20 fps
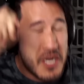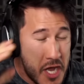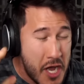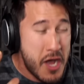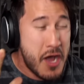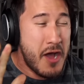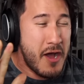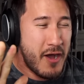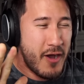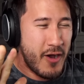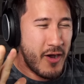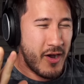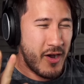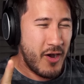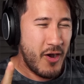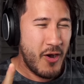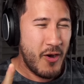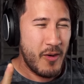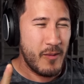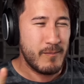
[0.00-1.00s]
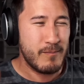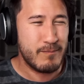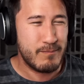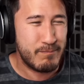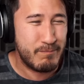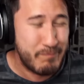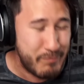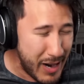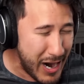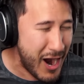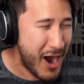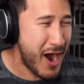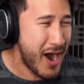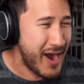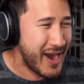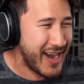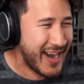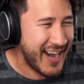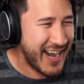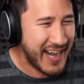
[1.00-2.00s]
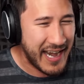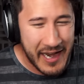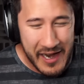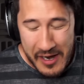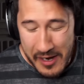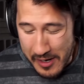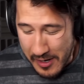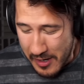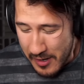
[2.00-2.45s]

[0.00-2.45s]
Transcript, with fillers: oh boy!